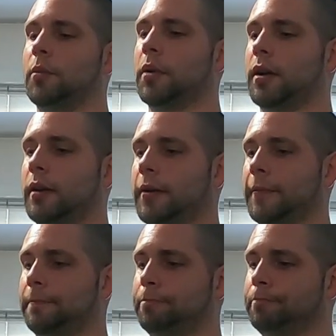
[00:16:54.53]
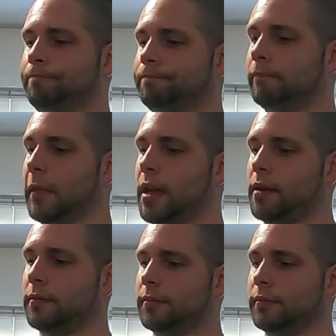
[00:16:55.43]
But
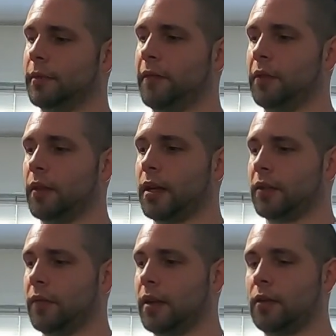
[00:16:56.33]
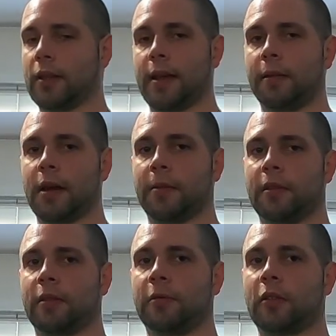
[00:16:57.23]
yeah, if you like the video, like,
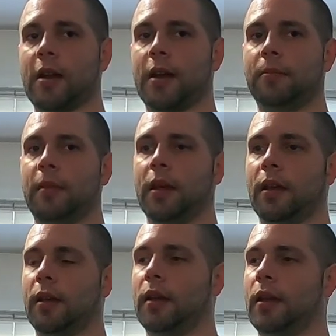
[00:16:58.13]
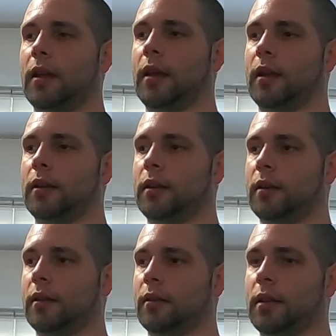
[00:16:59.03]
comment, subscribe, and
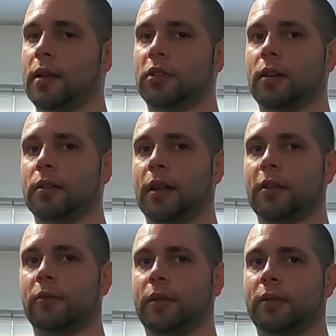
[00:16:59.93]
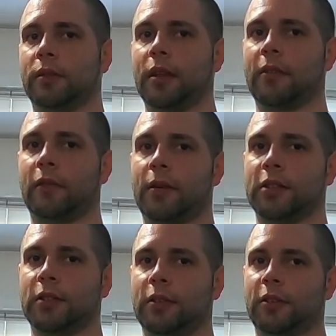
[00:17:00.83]
catch you on the next one. Thanks for
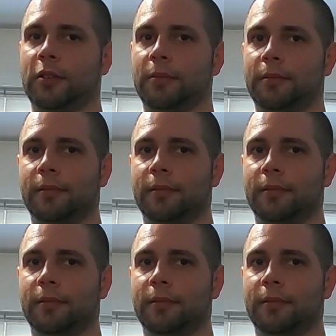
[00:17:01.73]
watching, YouTube.